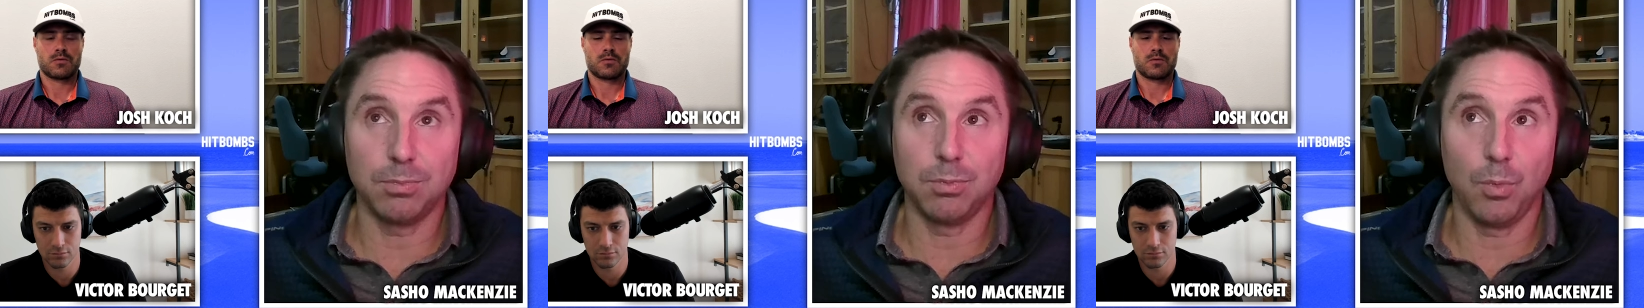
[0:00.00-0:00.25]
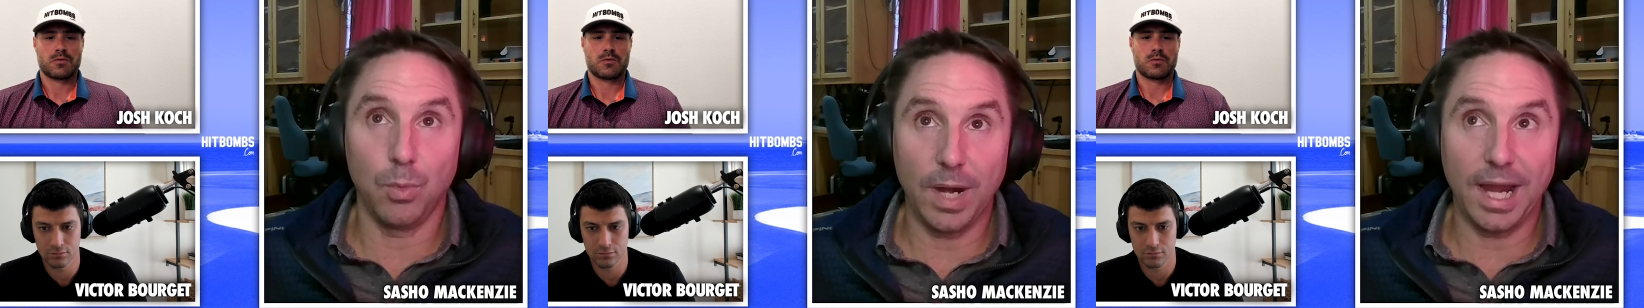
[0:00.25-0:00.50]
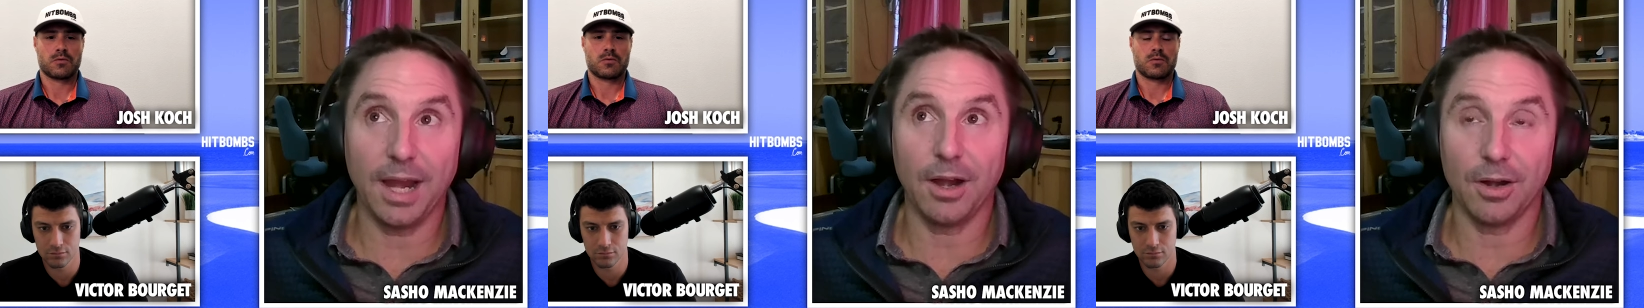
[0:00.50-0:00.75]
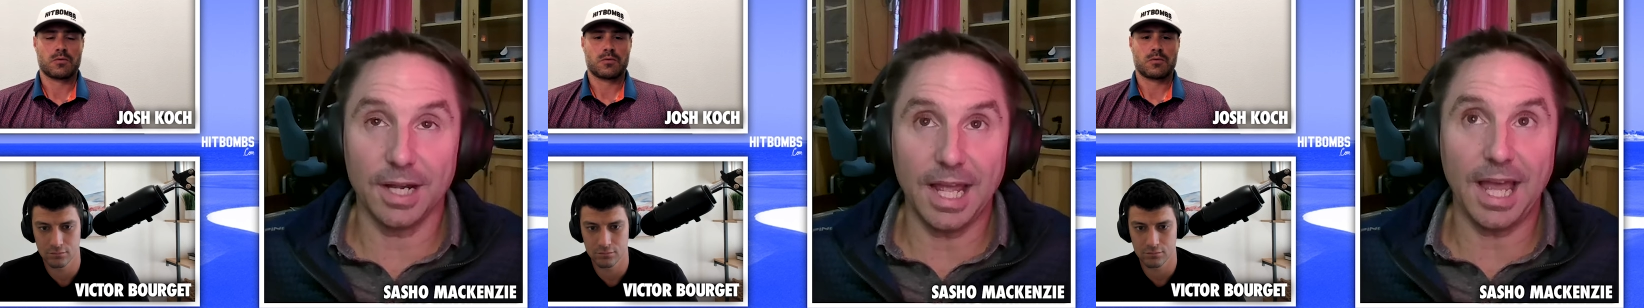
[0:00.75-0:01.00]

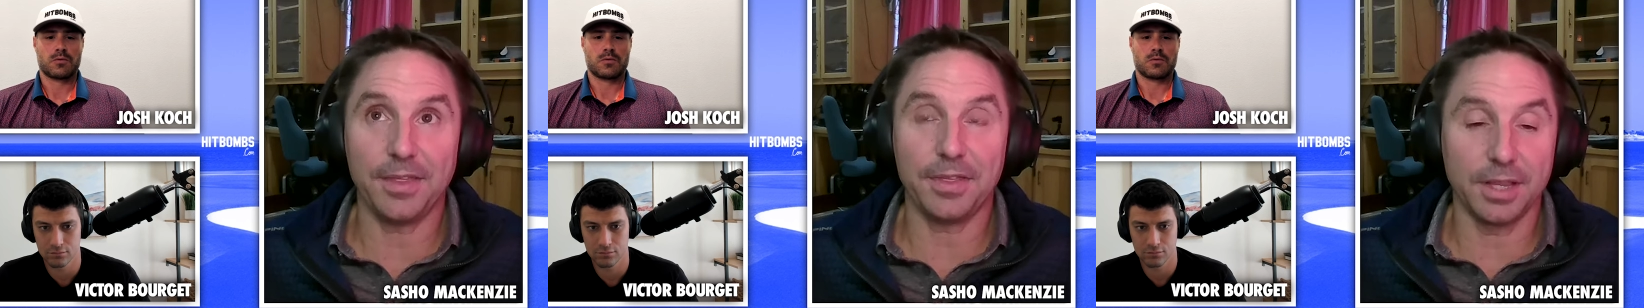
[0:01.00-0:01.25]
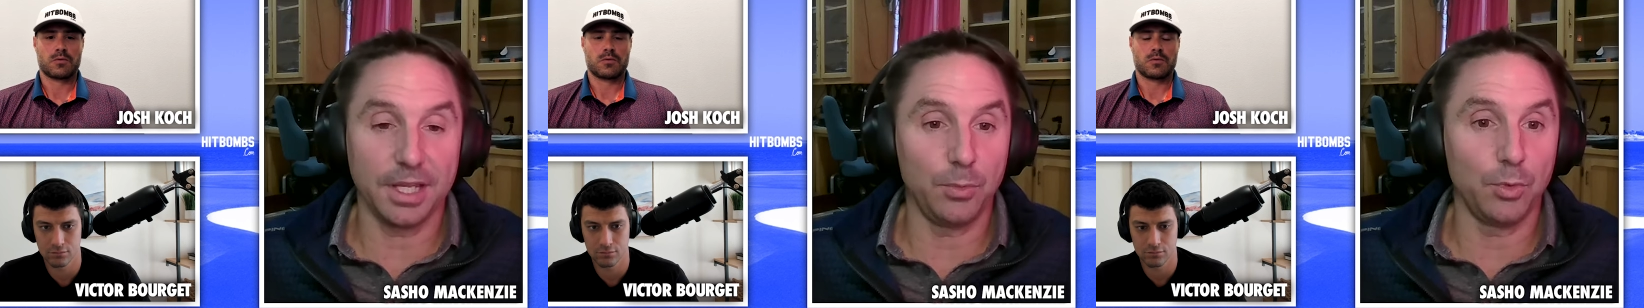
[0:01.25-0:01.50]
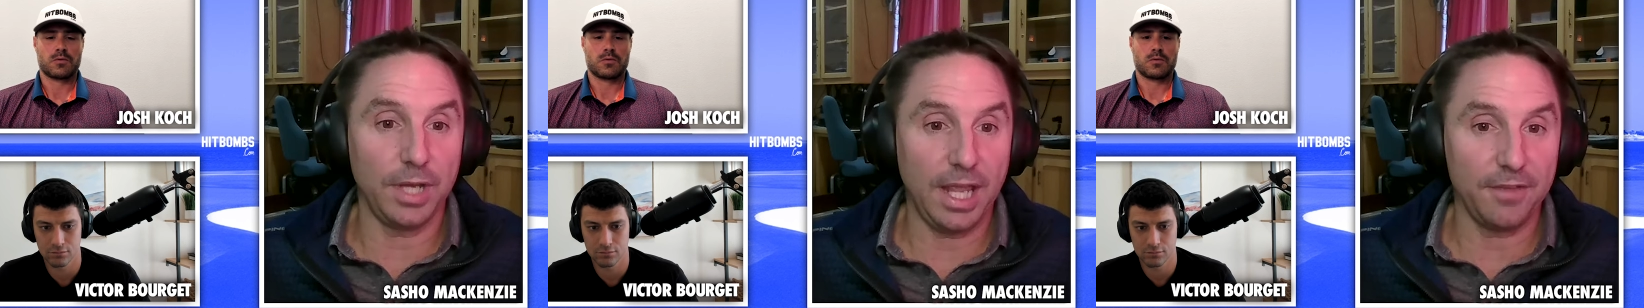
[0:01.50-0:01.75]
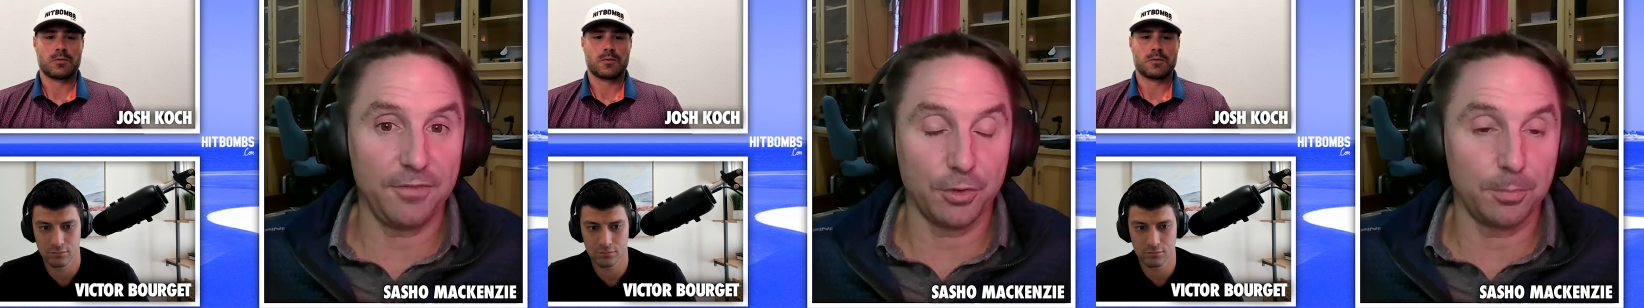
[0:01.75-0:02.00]
Speaker 1: where an athlete would
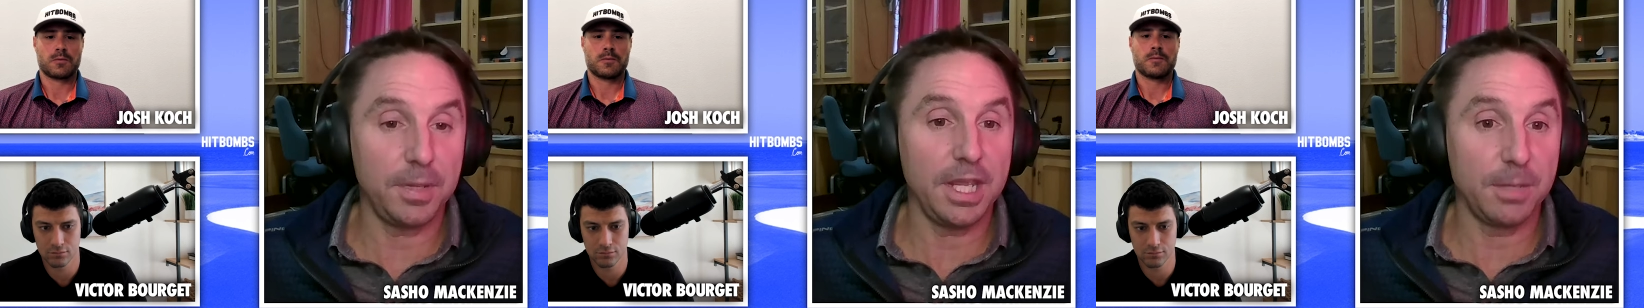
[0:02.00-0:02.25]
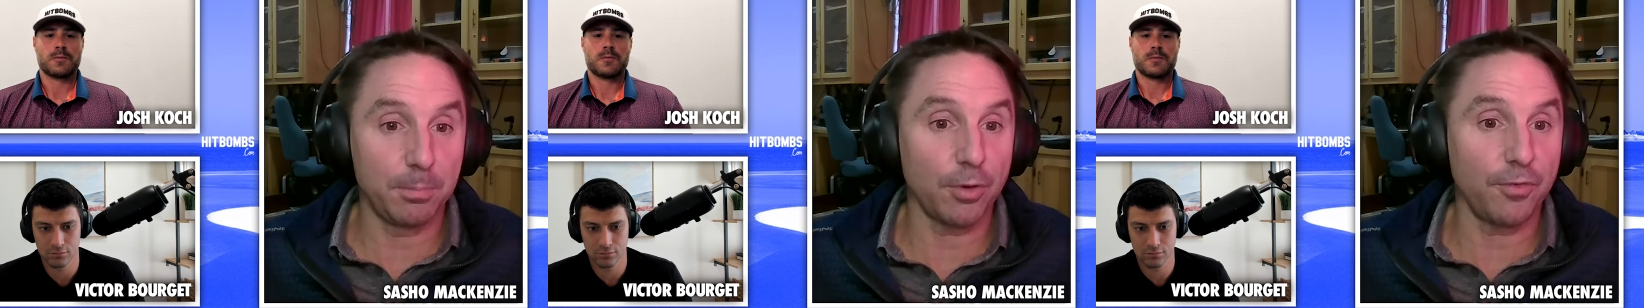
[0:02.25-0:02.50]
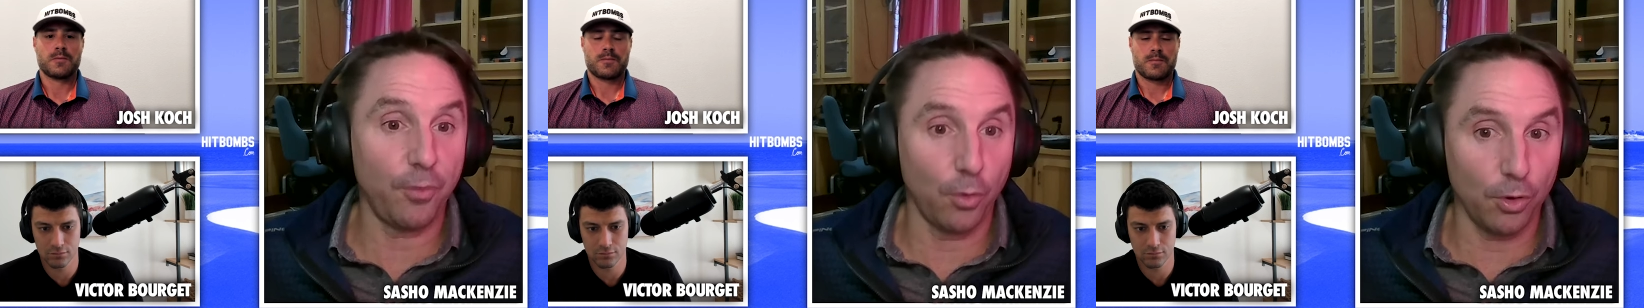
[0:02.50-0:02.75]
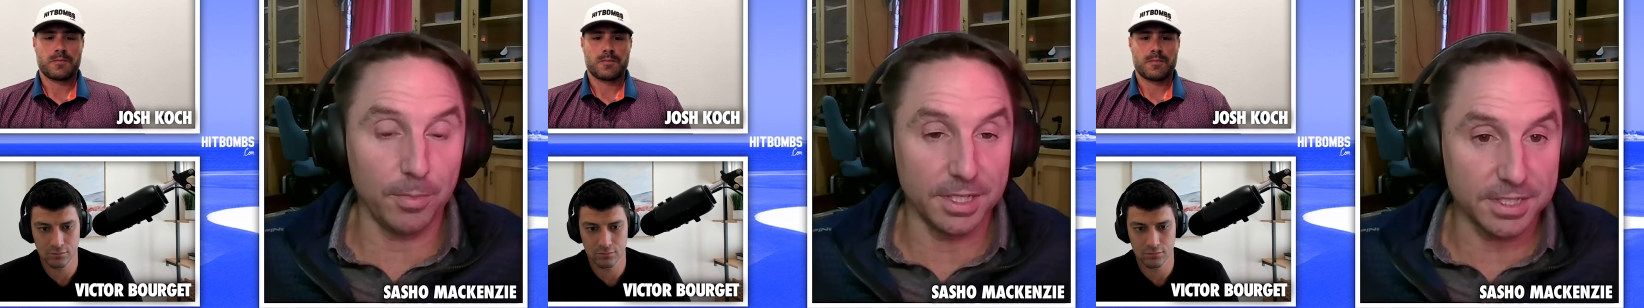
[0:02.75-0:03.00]
have their peak
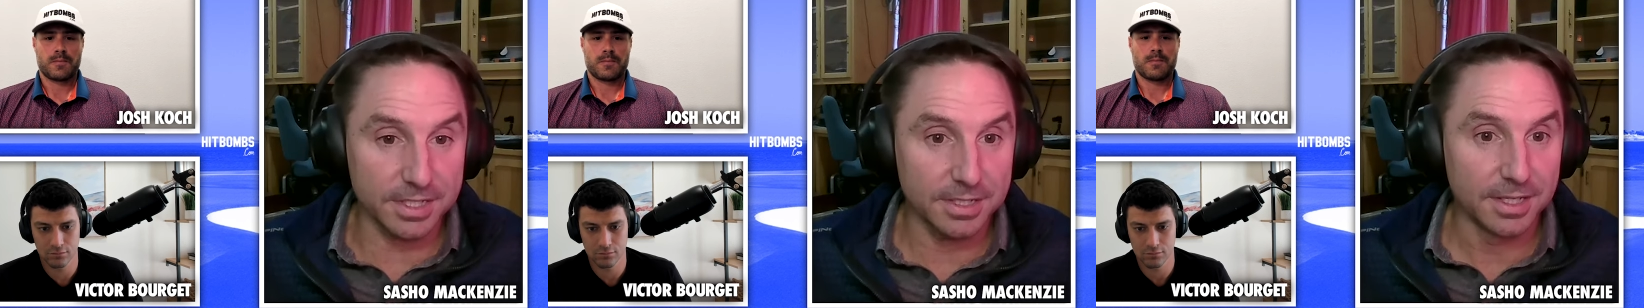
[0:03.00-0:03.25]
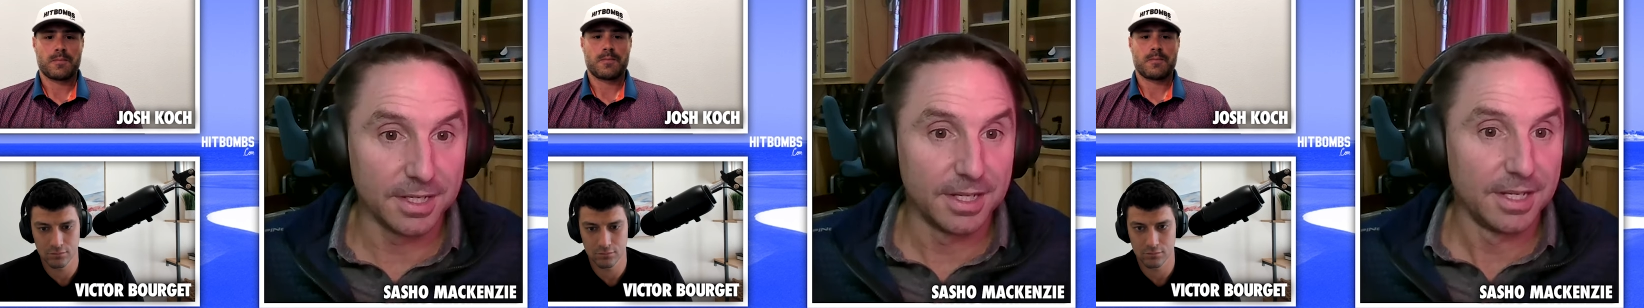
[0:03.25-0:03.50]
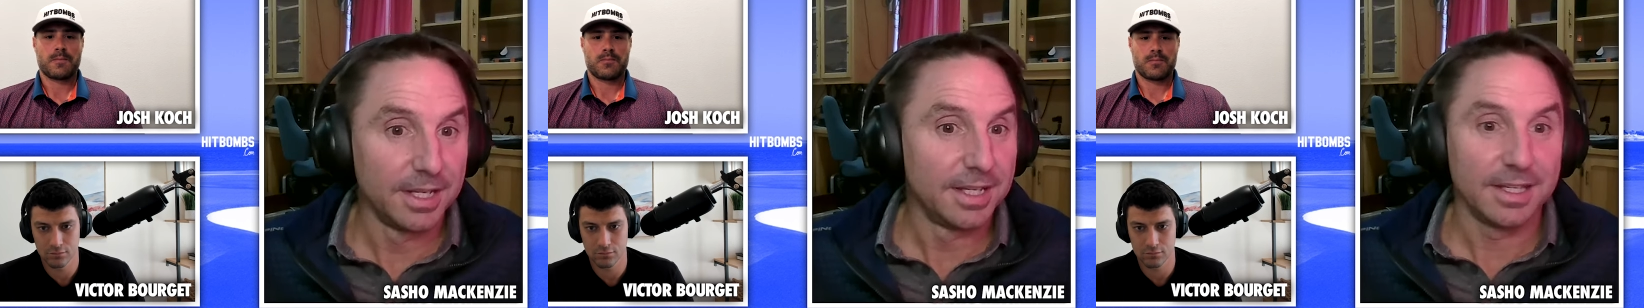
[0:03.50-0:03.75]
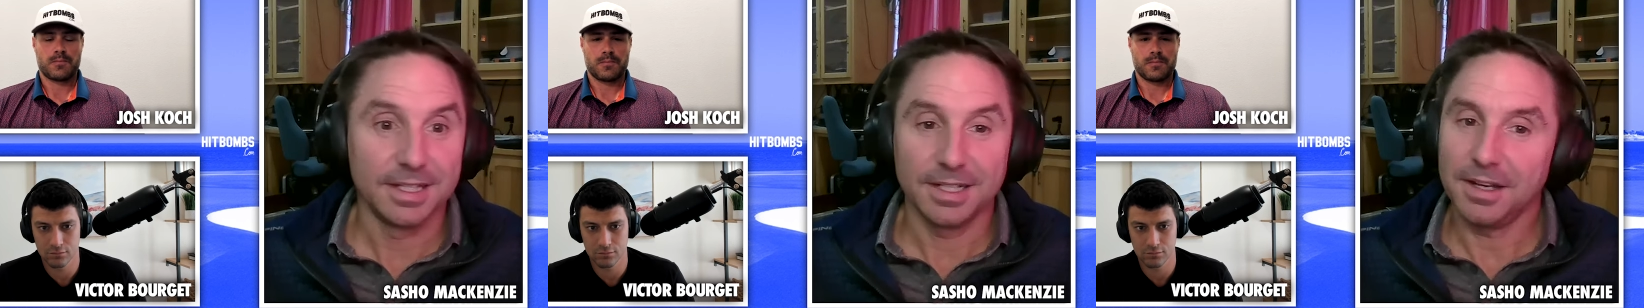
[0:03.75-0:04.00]
performance
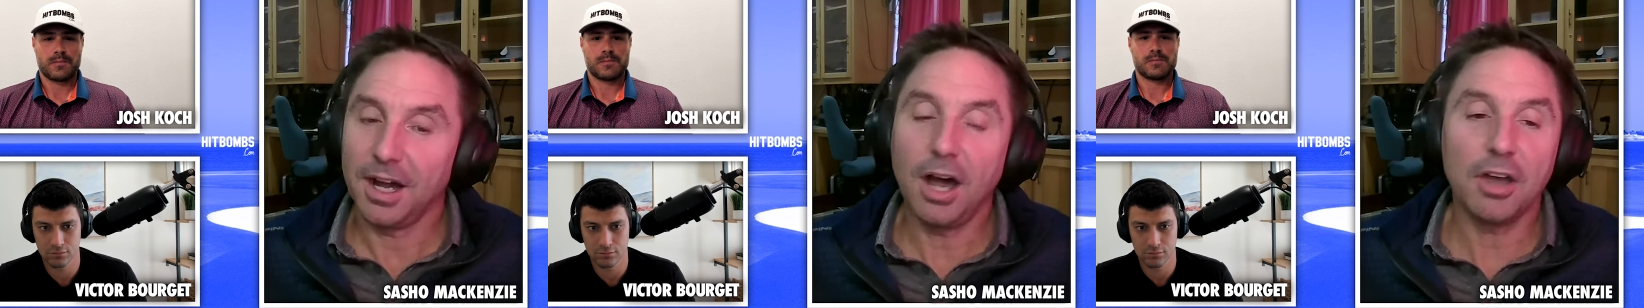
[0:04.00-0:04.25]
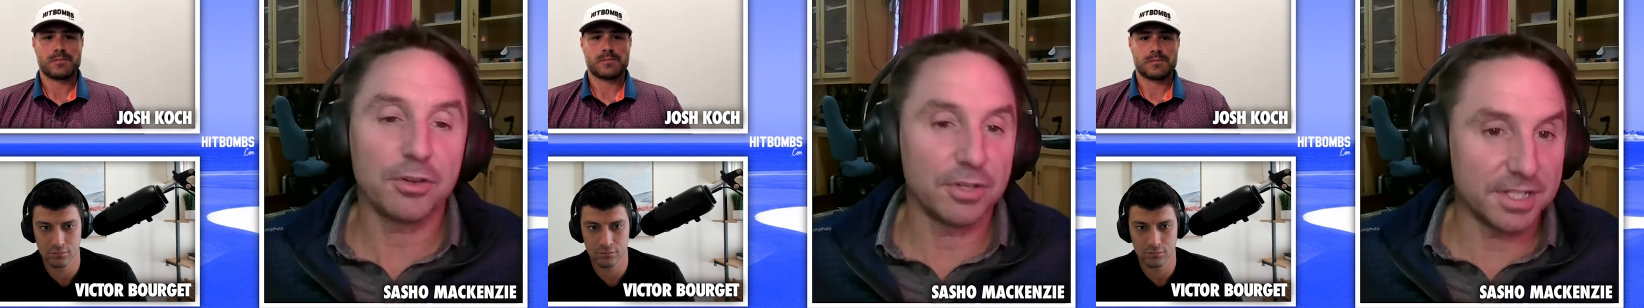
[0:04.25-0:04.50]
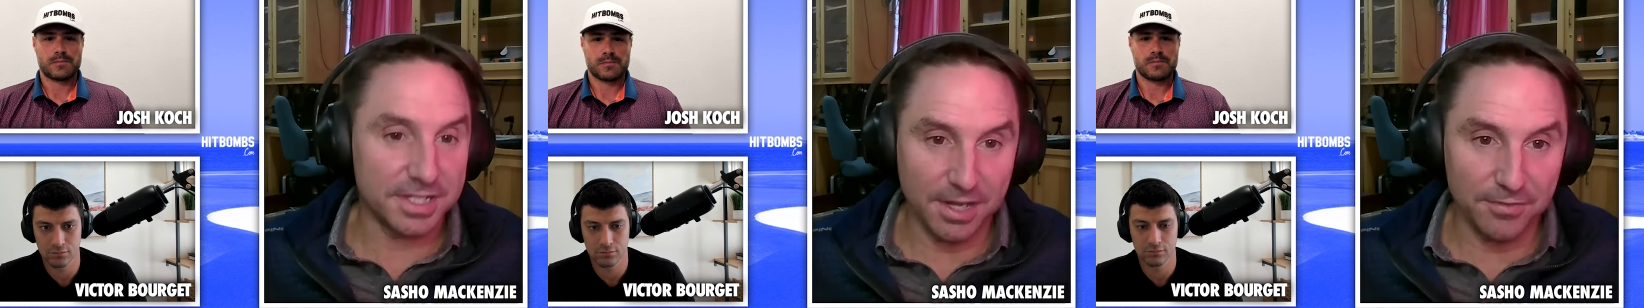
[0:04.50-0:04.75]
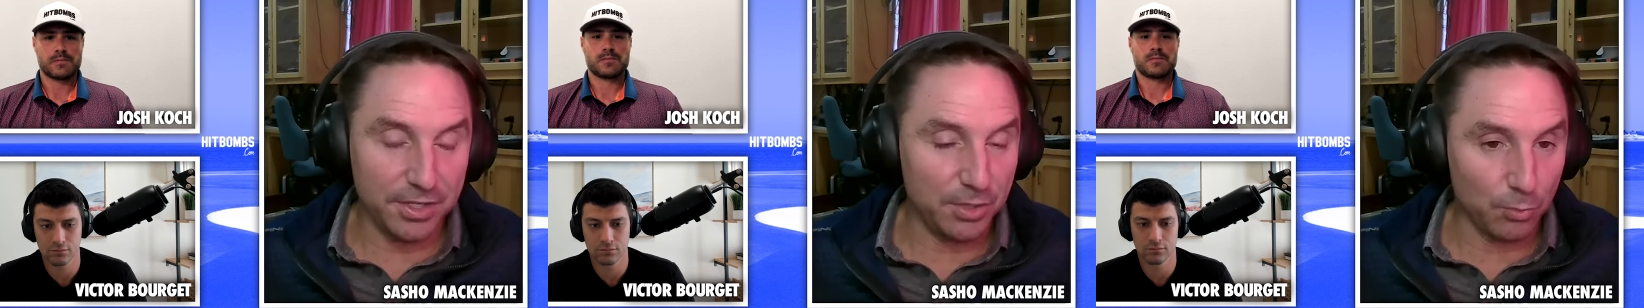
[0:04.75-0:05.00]
one hundred seventy